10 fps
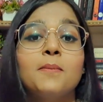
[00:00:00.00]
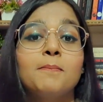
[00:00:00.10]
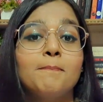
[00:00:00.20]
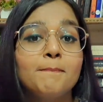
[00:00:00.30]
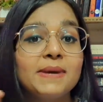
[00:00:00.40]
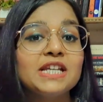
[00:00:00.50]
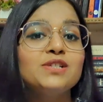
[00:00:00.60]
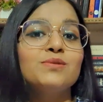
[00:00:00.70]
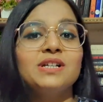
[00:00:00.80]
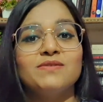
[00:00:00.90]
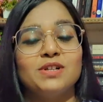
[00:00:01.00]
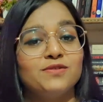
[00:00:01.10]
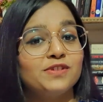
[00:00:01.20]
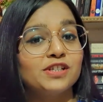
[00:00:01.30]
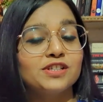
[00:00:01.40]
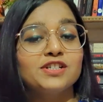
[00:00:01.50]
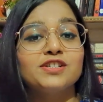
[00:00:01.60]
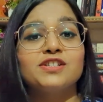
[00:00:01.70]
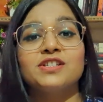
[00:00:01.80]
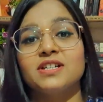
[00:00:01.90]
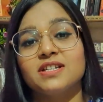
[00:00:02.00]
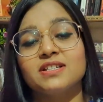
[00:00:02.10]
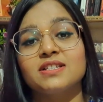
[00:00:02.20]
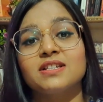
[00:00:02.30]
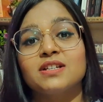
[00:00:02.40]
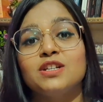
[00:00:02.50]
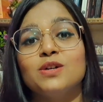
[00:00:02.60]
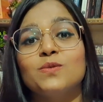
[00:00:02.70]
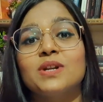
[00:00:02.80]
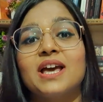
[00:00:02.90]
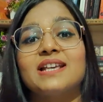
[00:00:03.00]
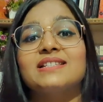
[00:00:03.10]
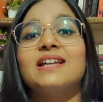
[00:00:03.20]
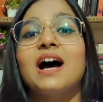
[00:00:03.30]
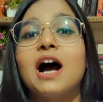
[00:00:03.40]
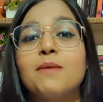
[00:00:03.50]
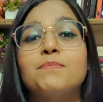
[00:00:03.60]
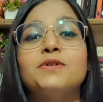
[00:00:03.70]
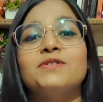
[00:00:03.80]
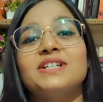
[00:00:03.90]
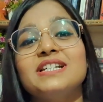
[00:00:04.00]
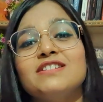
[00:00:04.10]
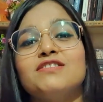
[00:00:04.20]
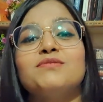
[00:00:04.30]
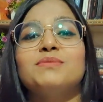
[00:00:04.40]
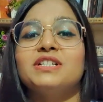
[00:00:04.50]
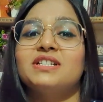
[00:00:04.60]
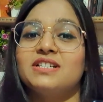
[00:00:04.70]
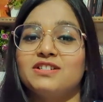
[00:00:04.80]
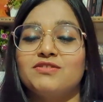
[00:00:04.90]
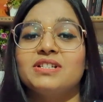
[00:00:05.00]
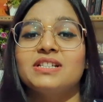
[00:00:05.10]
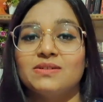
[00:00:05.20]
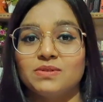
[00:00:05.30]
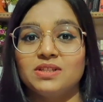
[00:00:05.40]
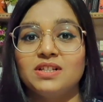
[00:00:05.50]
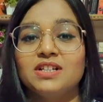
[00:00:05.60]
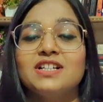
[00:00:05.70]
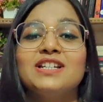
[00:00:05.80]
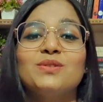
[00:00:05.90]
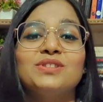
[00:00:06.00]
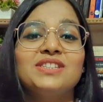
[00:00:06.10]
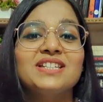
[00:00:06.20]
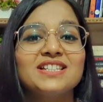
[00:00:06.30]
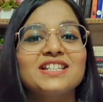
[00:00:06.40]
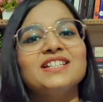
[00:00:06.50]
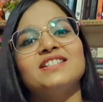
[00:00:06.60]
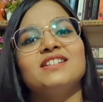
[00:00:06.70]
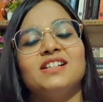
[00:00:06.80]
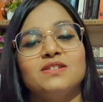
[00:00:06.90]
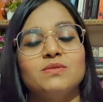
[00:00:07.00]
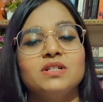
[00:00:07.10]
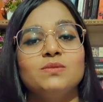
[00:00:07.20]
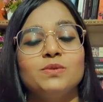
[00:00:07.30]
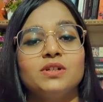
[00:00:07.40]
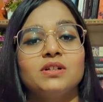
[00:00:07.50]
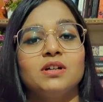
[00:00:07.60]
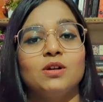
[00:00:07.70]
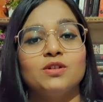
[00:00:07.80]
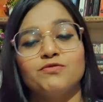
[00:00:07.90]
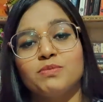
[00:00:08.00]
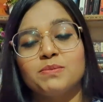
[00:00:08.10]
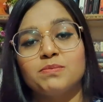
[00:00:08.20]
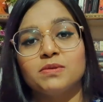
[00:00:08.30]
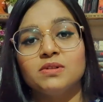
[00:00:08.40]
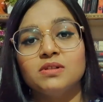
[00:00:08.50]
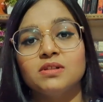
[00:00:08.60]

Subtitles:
B2 level of English is known as the upper intermediary level. Now this is the level where a lot of people,